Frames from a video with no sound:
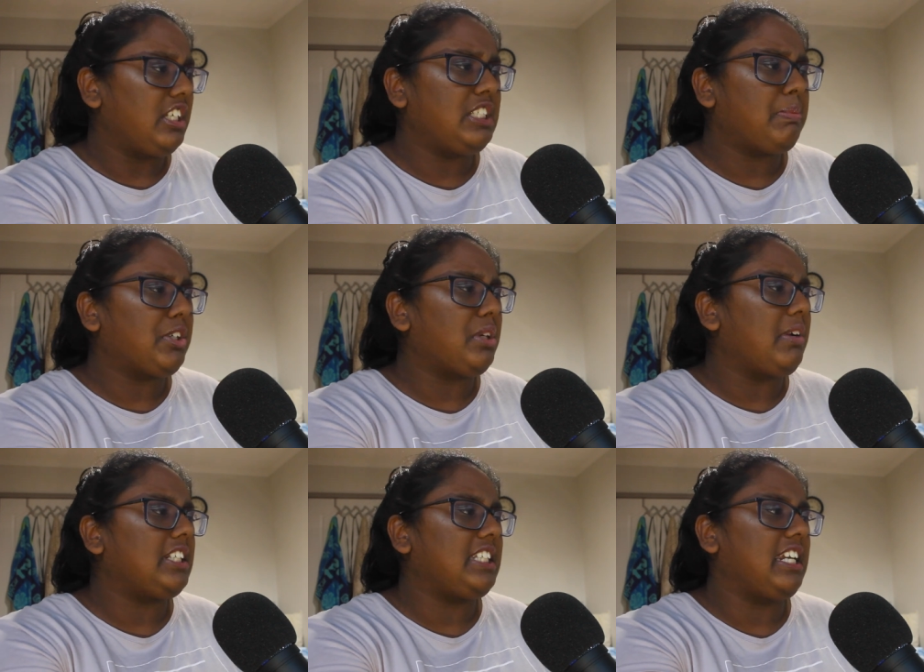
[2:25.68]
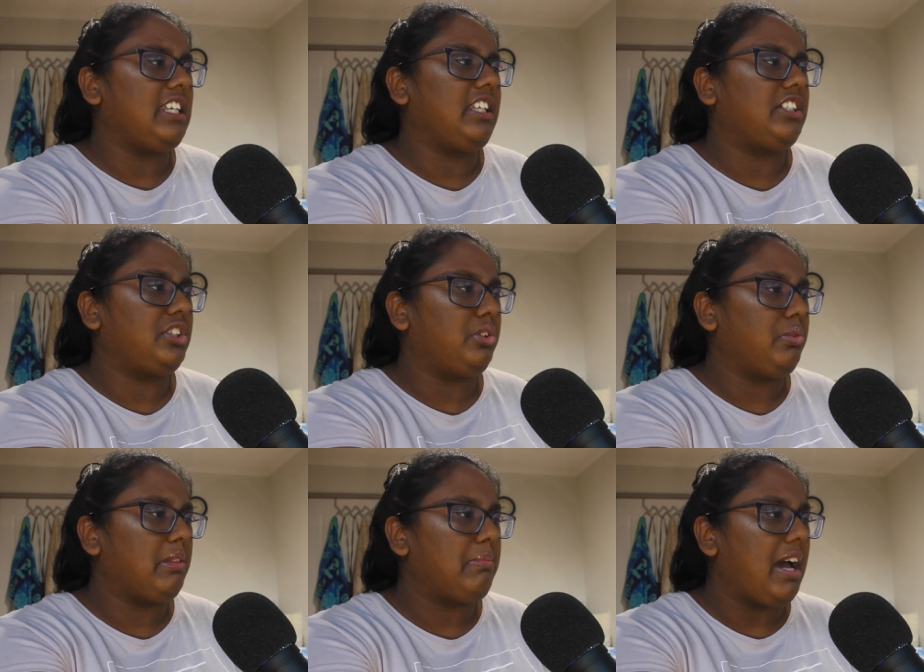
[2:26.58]
Especially when I see anything to do
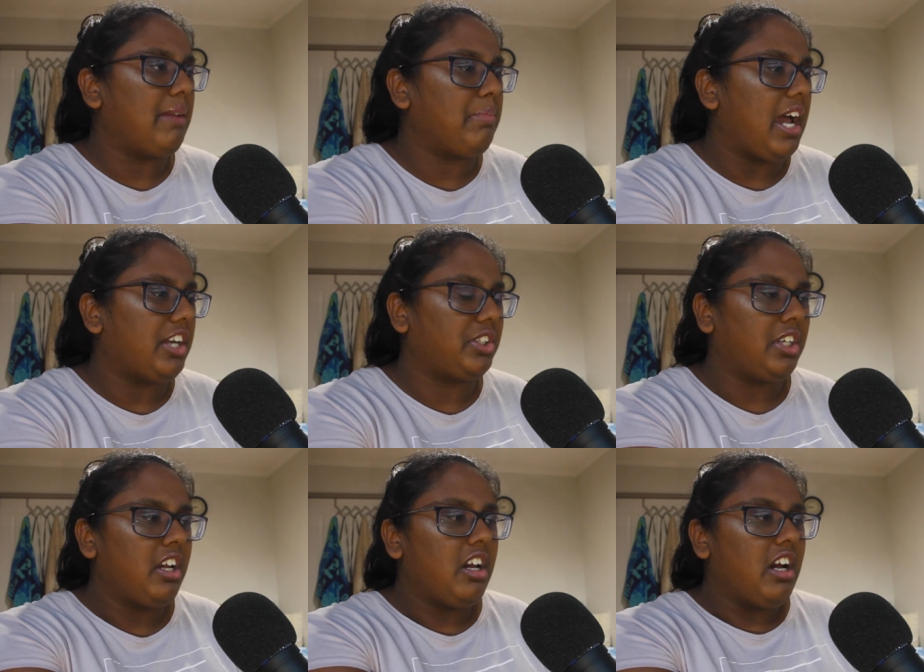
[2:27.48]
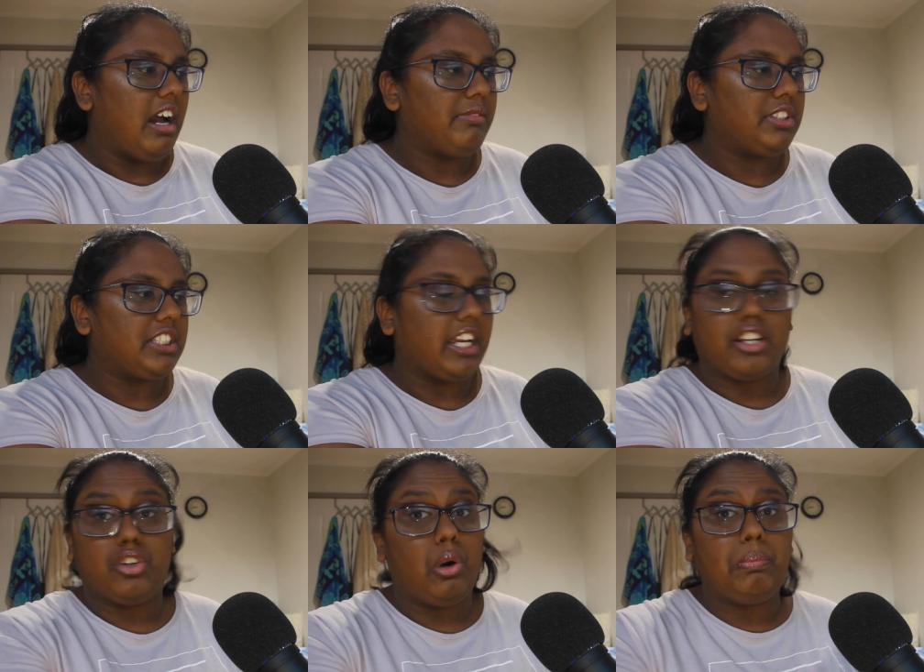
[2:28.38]
with Bad Batch. I'm just
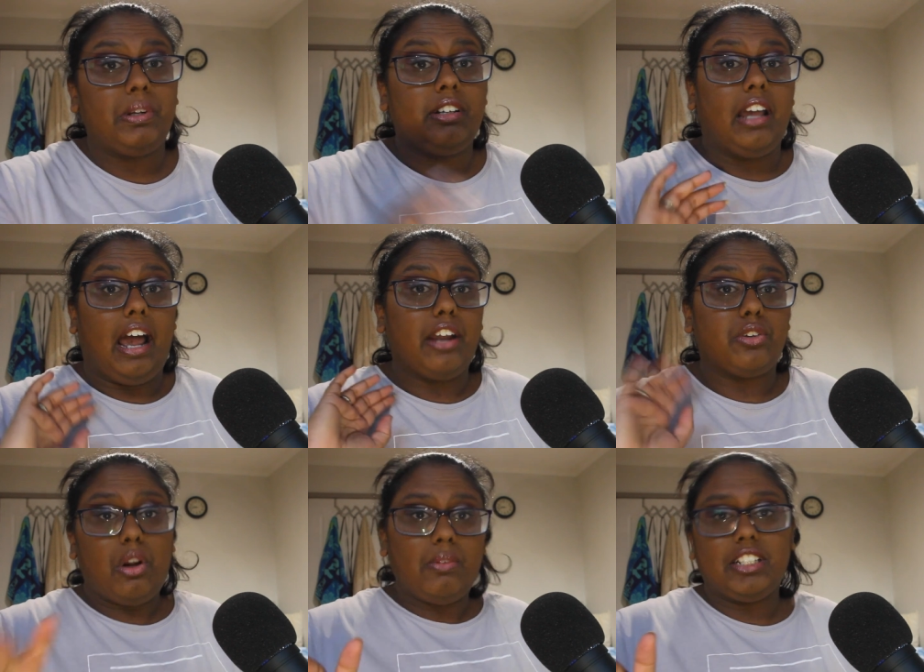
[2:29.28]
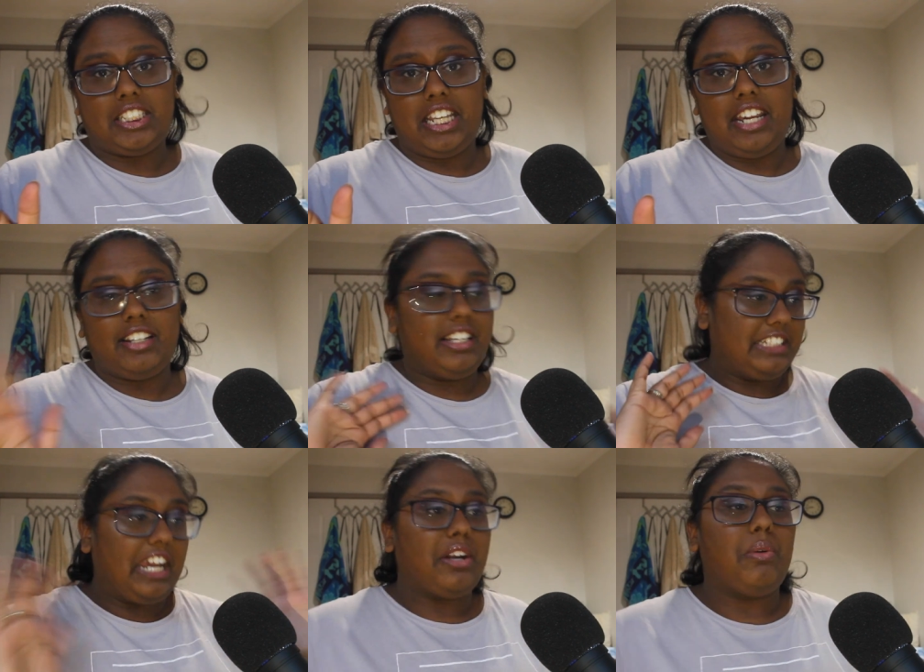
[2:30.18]
like, nope, I do not want to see it.
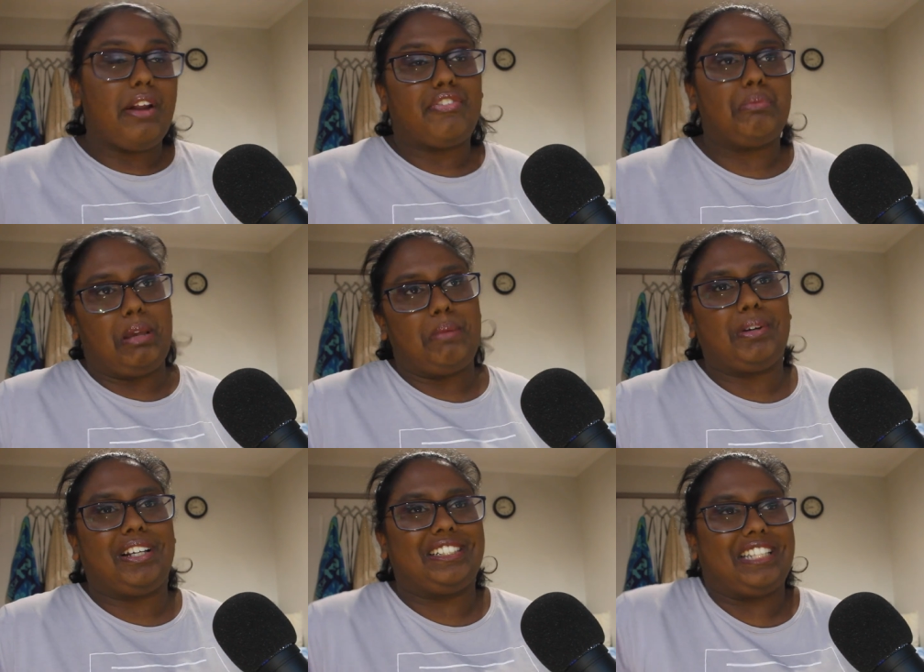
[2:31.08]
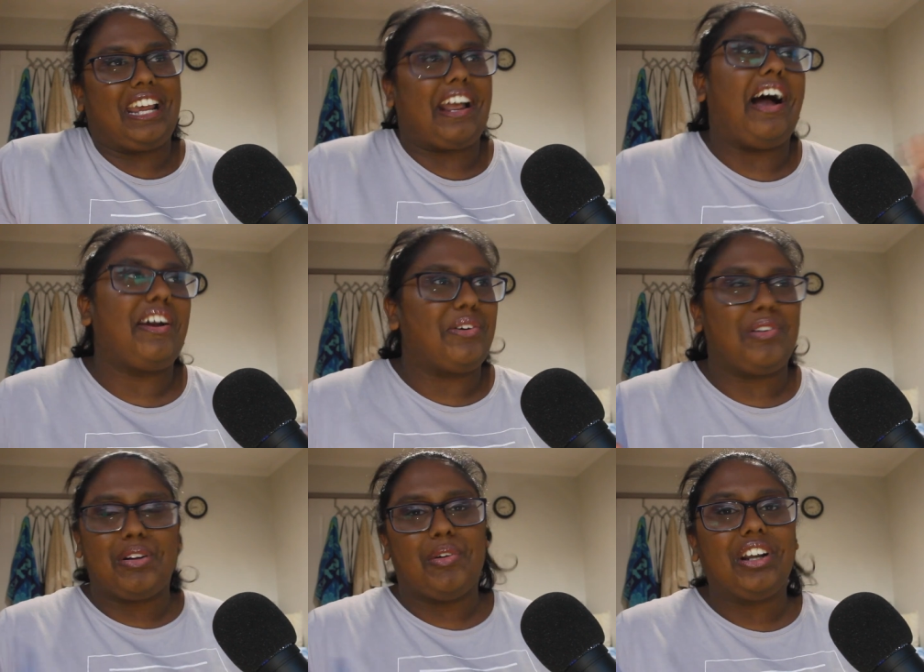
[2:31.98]
Take it away from me because, like, I don't
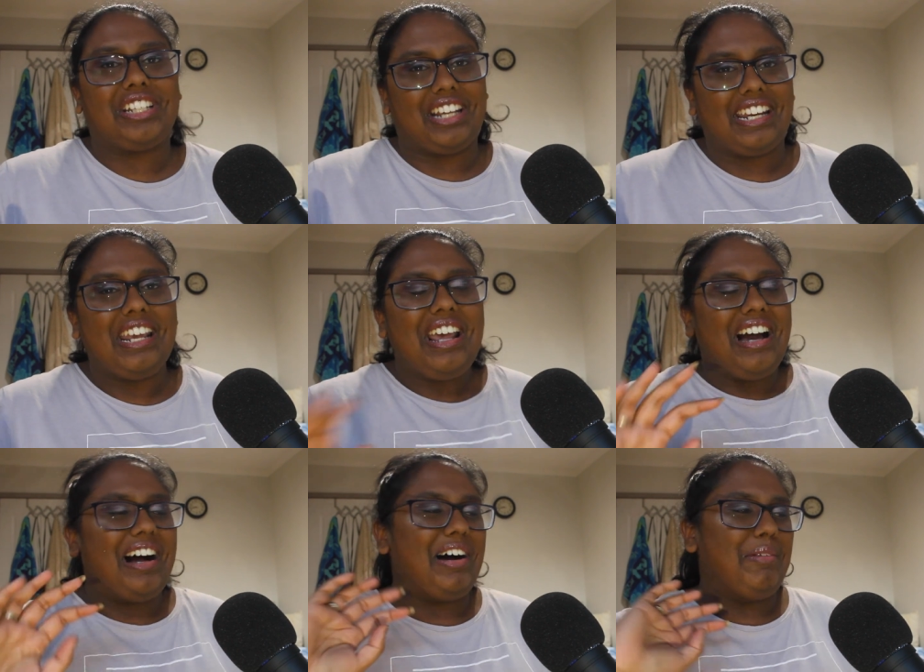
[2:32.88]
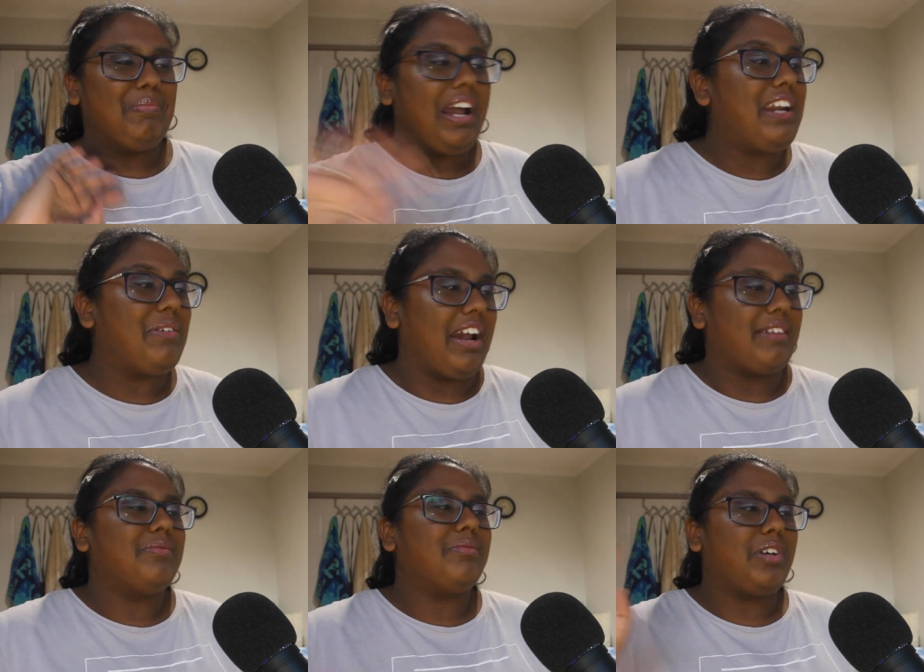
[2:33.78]
want to watch it. But
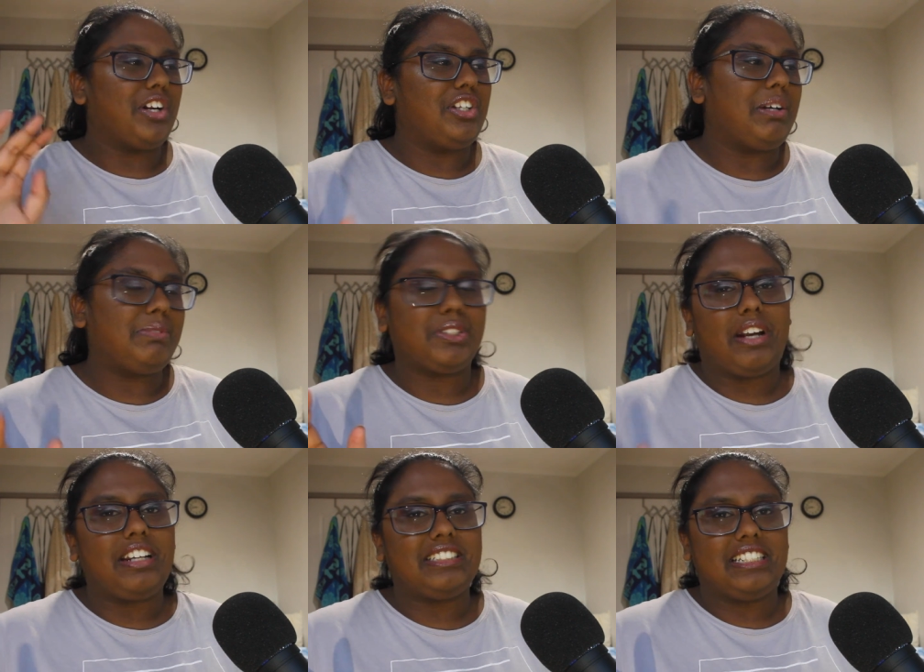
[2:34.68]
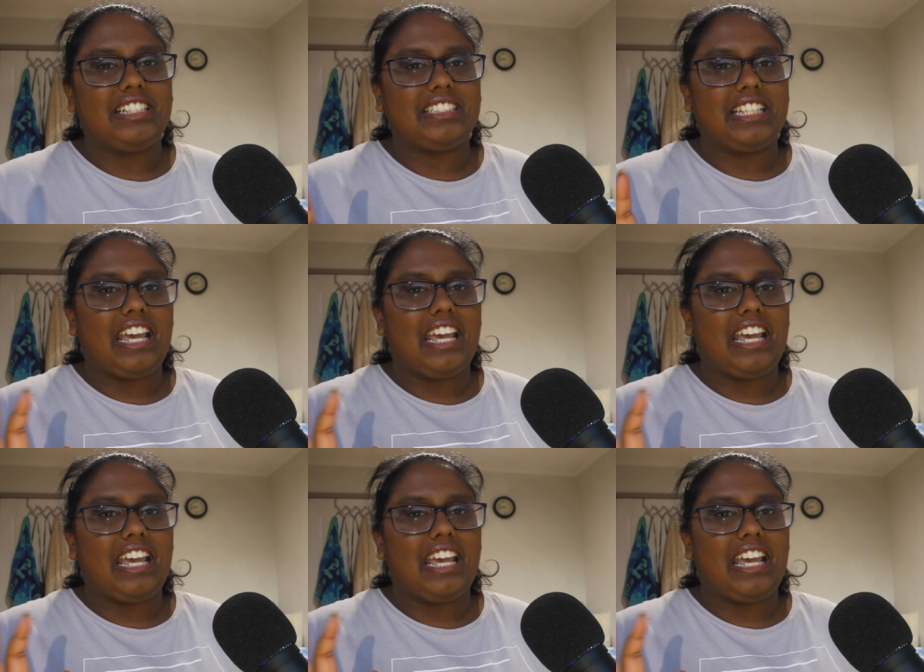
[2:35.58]
anyway, we're going to jump straight into this.